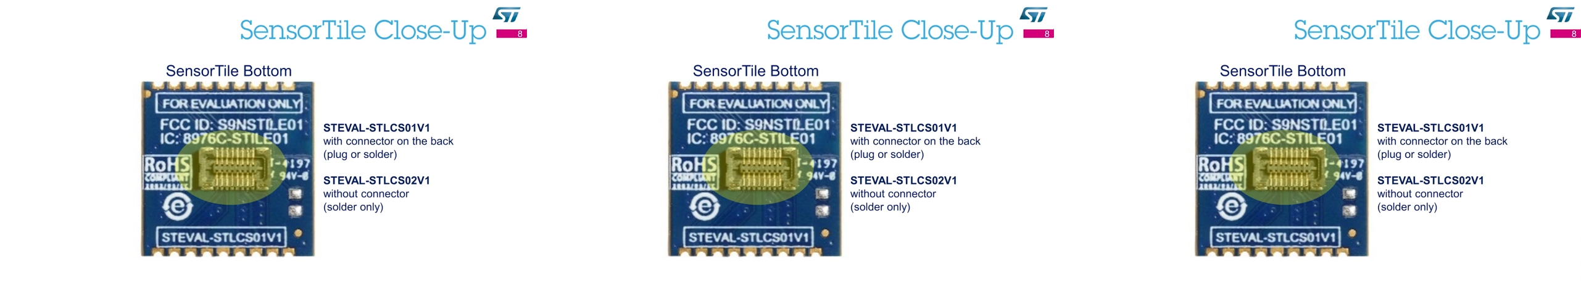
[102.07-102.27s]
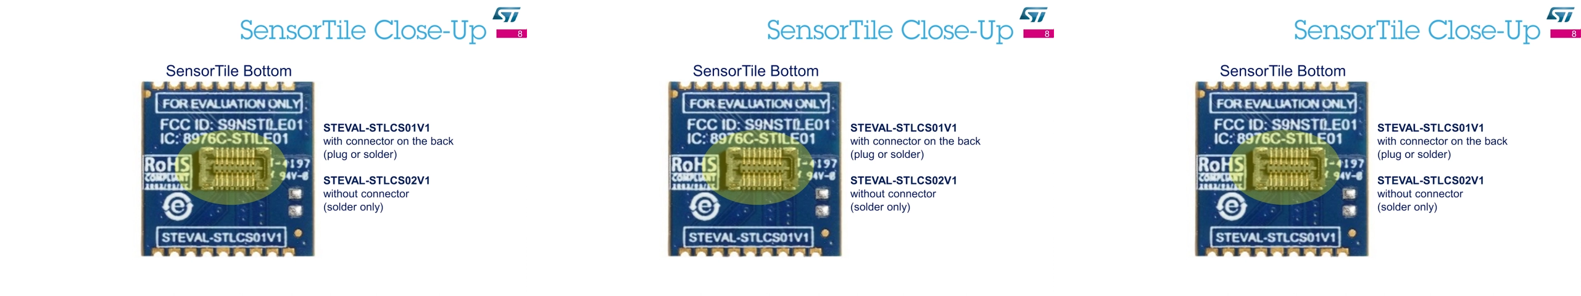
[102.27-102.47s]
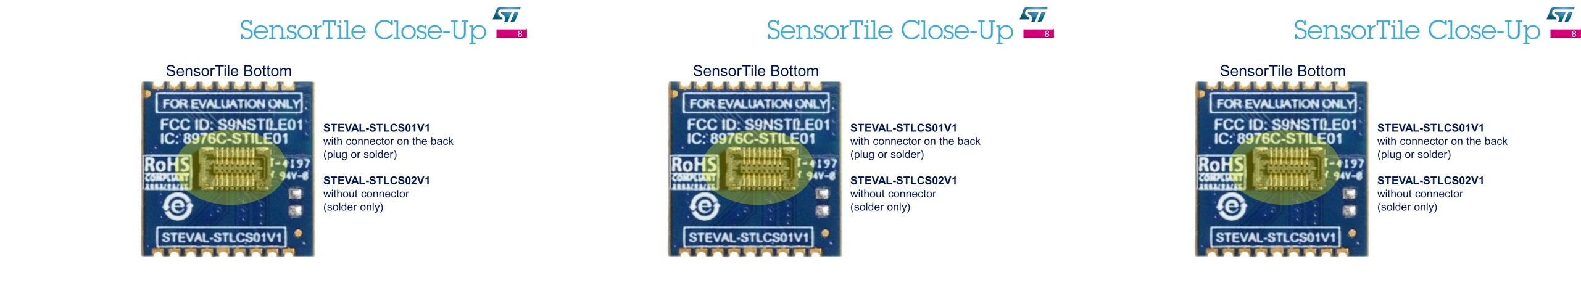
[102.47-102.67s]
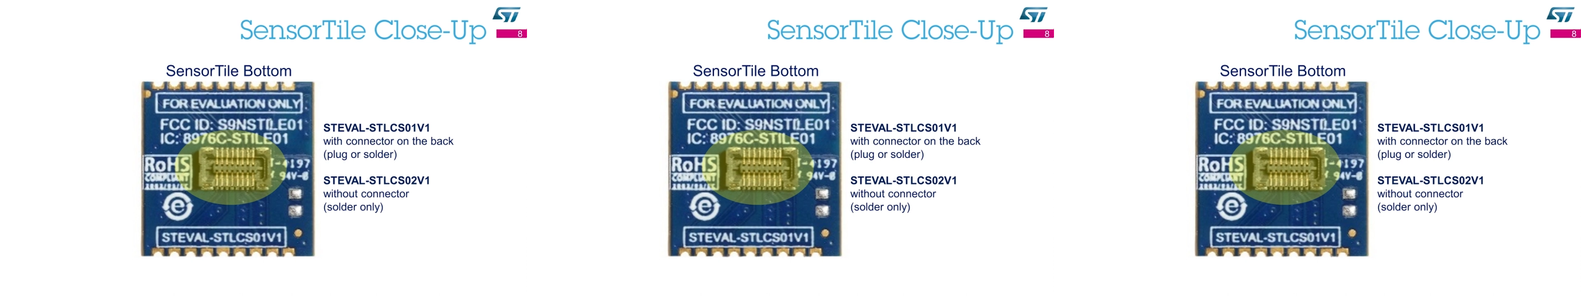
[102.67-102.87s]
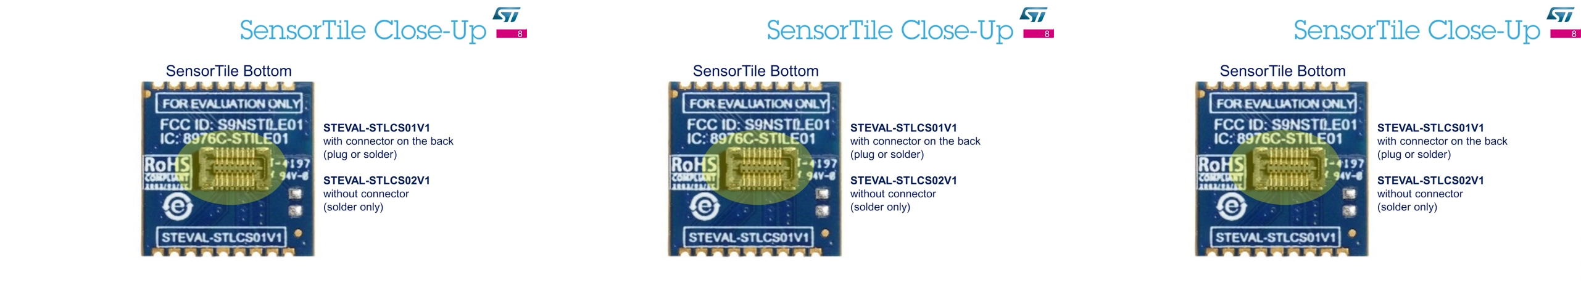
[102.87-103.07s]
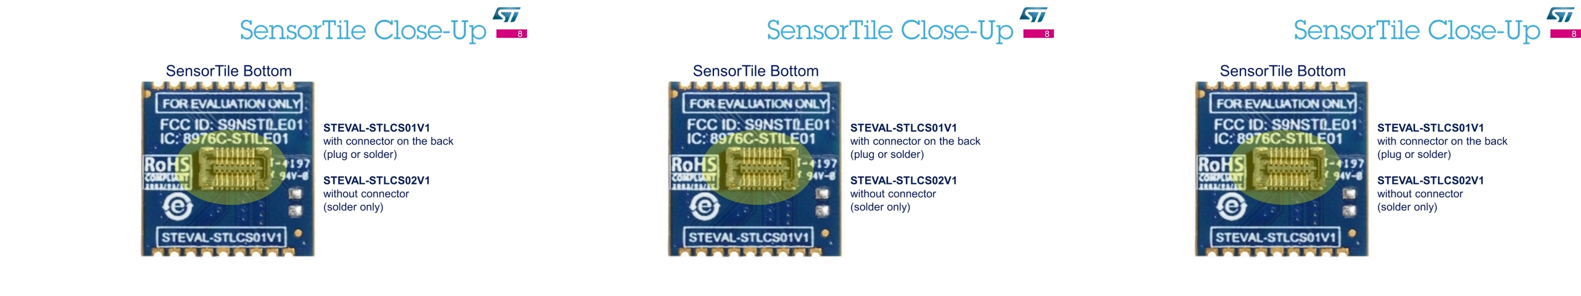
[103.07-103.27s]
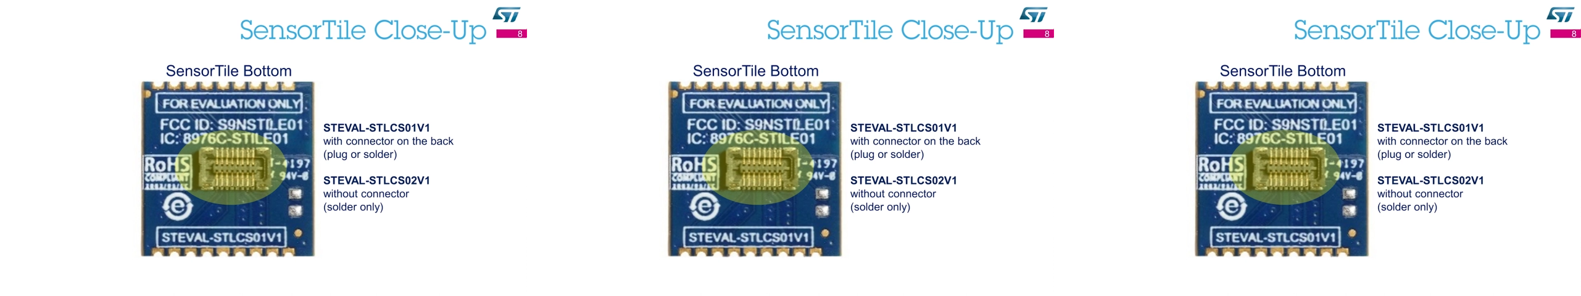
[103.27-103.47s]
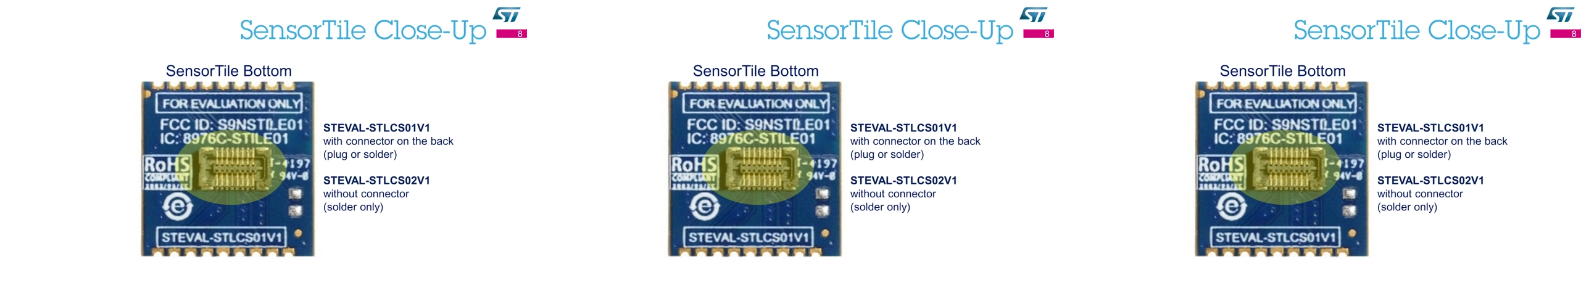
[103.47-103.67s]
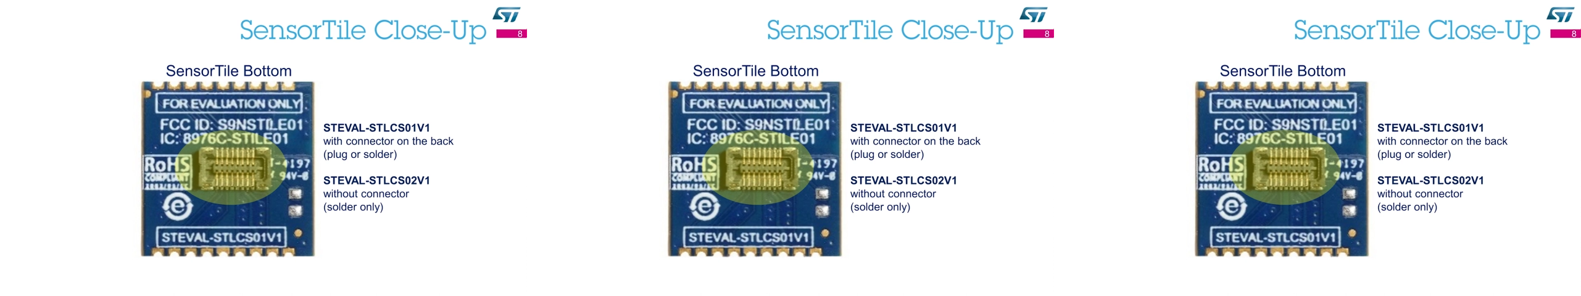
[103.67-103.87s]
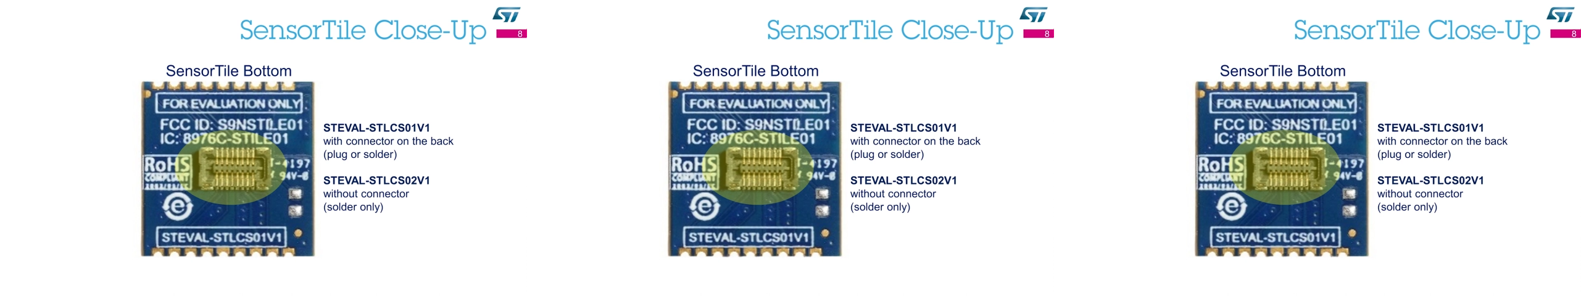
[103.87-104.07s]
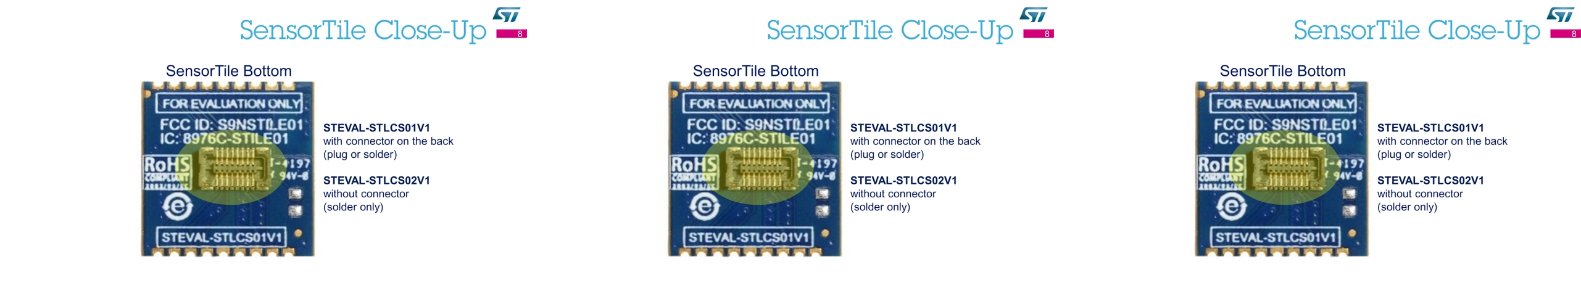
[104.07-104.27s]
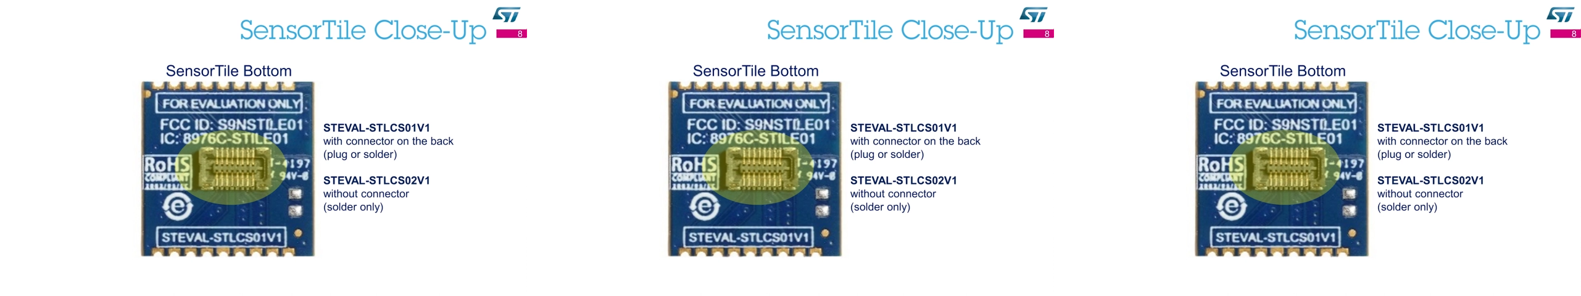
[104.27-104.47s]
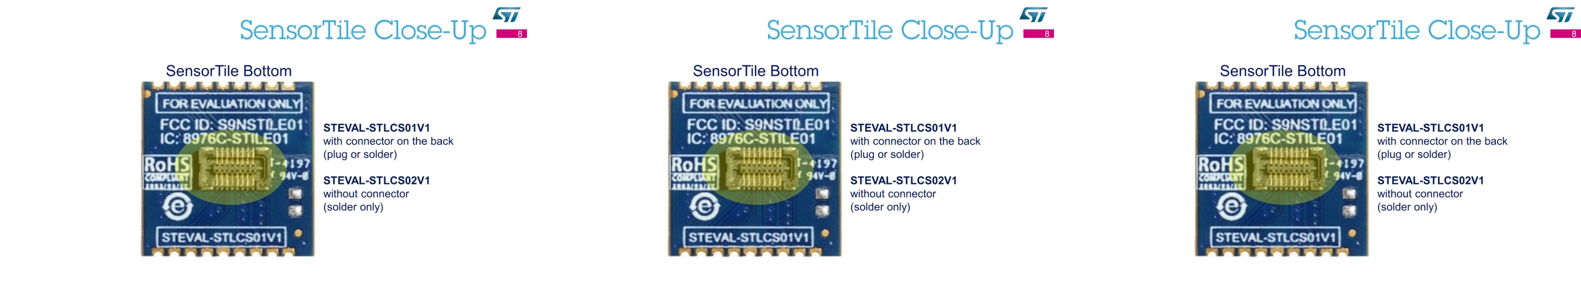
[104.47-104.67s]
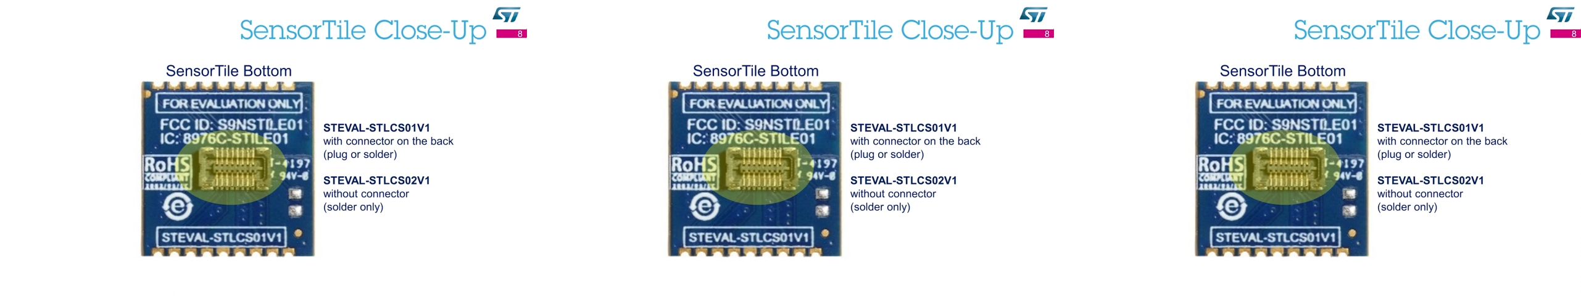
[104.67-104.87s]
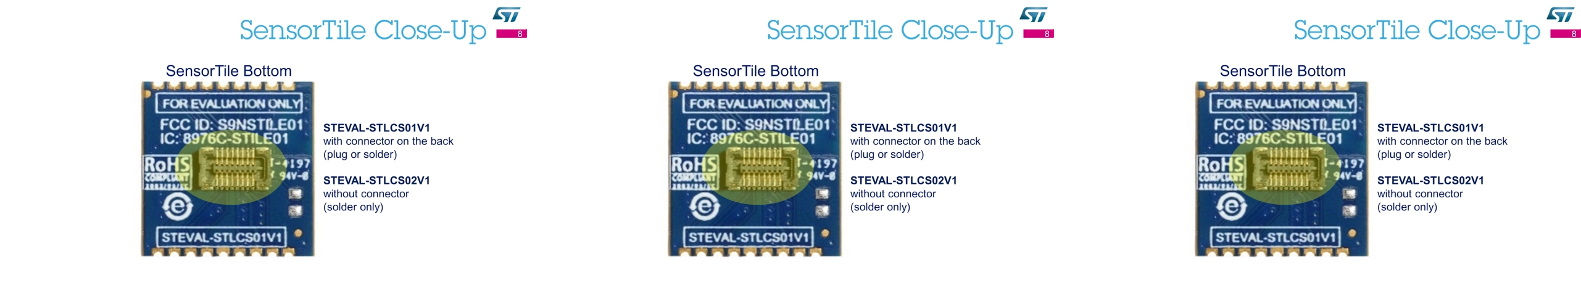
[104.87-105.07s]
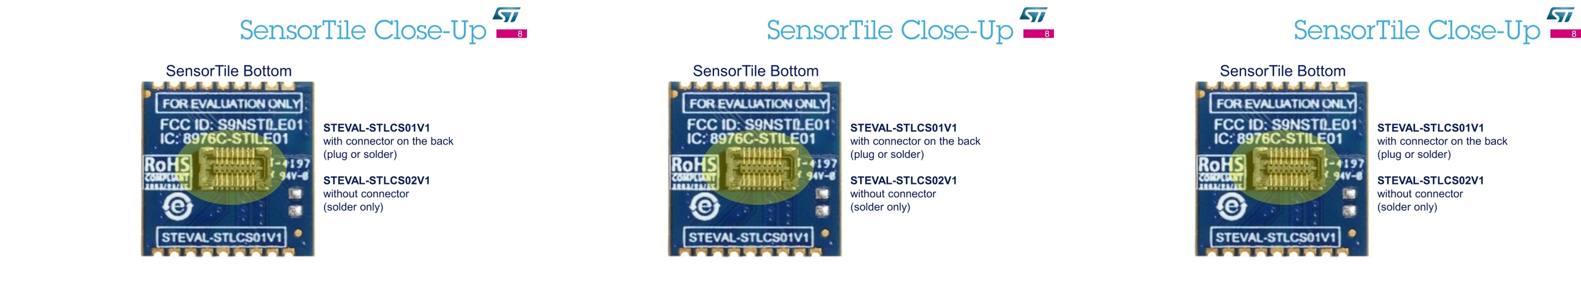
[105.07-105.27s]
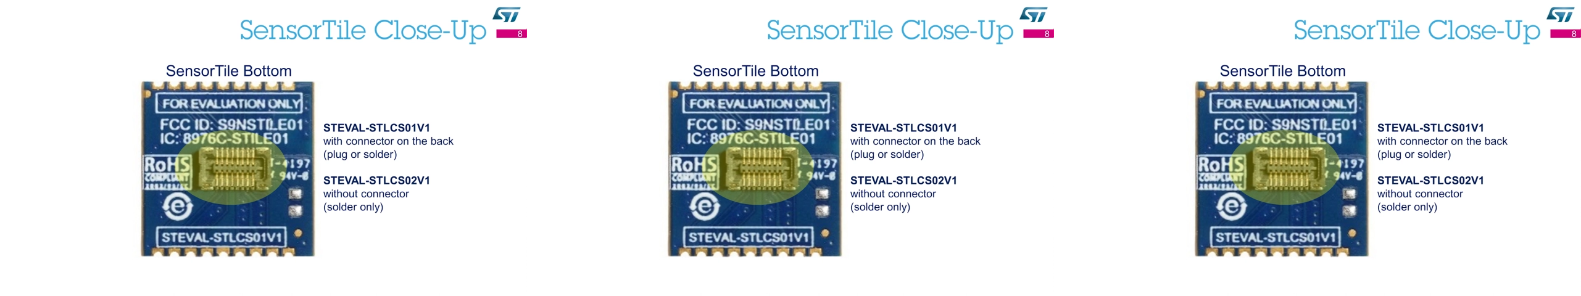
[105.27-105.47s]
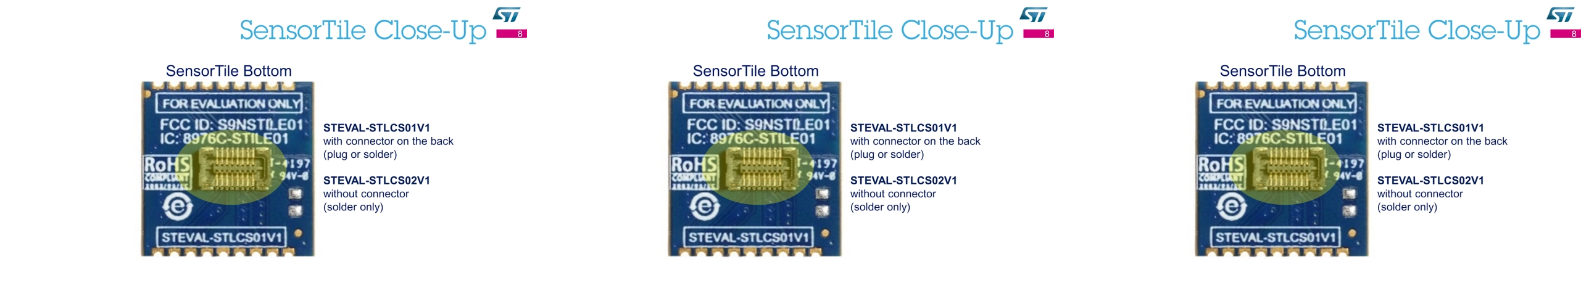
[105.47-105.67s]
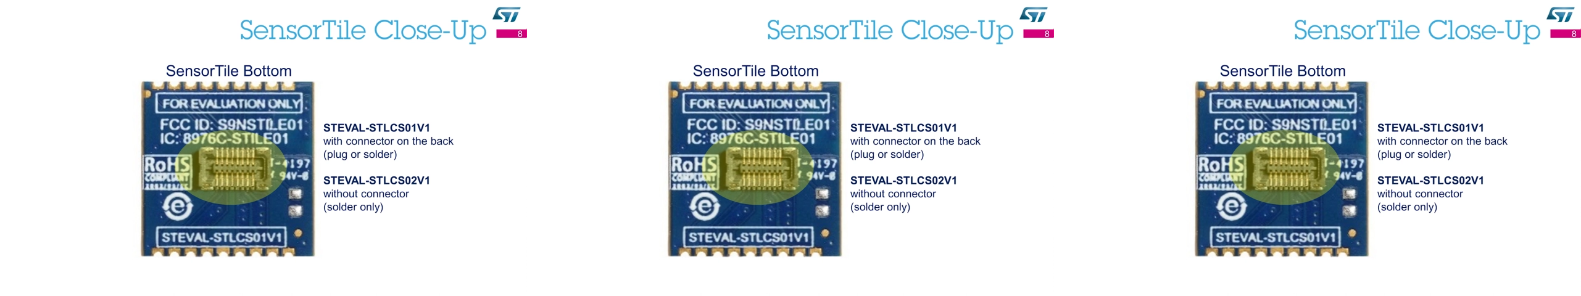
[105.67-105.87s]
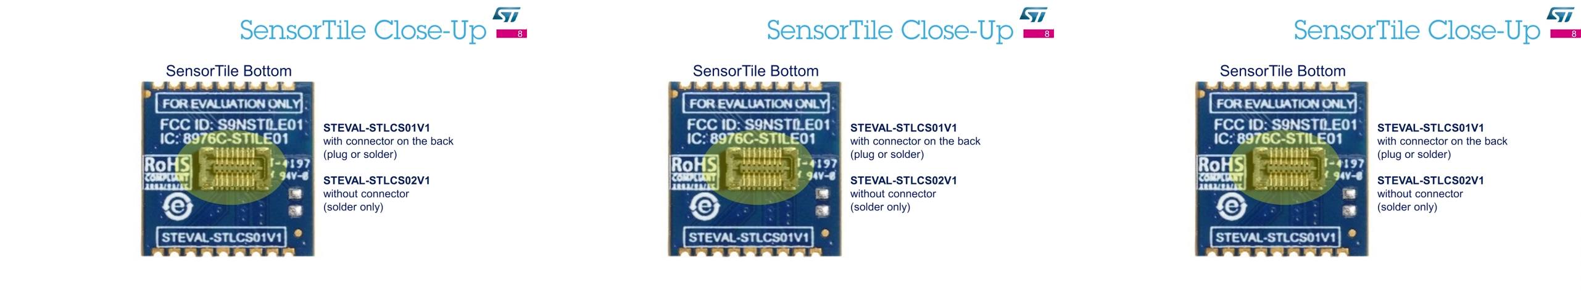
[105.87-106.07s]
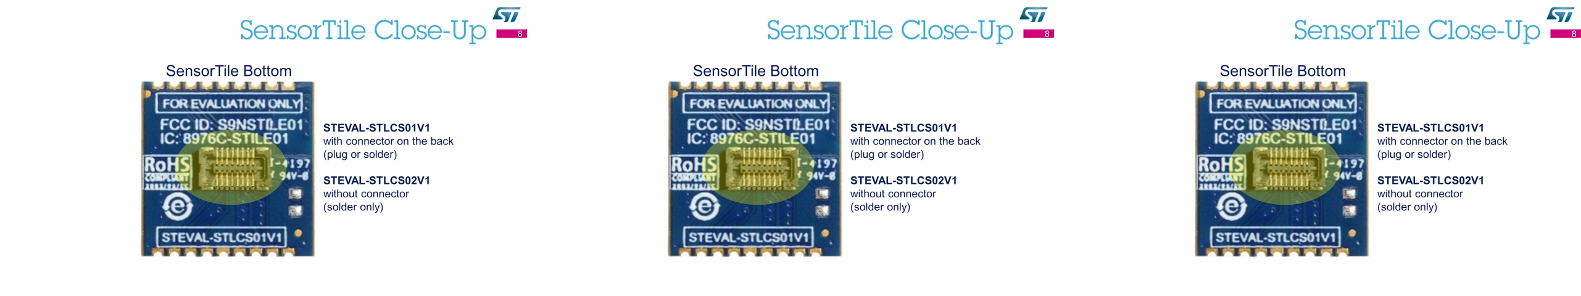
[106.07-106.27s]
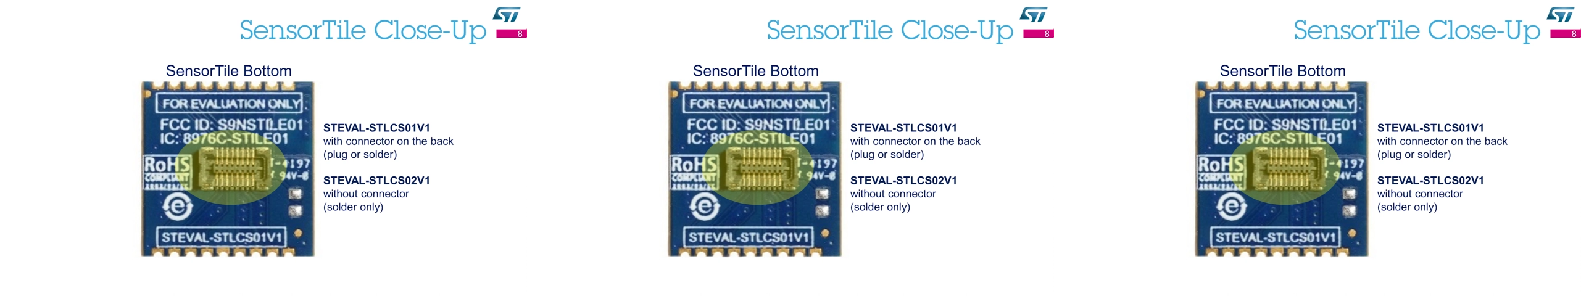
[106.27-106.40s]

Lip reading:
Nobody's mouth can be seen.